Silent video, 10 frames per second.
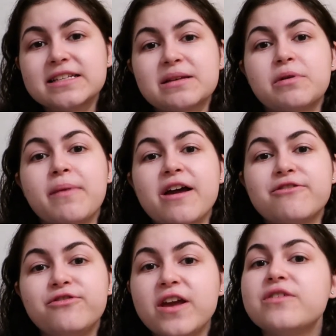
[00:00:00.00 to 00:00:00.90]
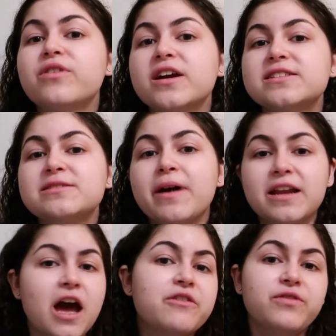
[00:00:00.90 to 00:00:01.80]
some of my favorites, my
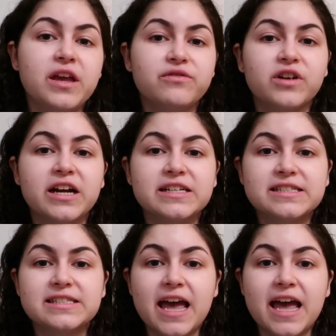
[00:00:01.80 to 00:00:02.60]
not favorites,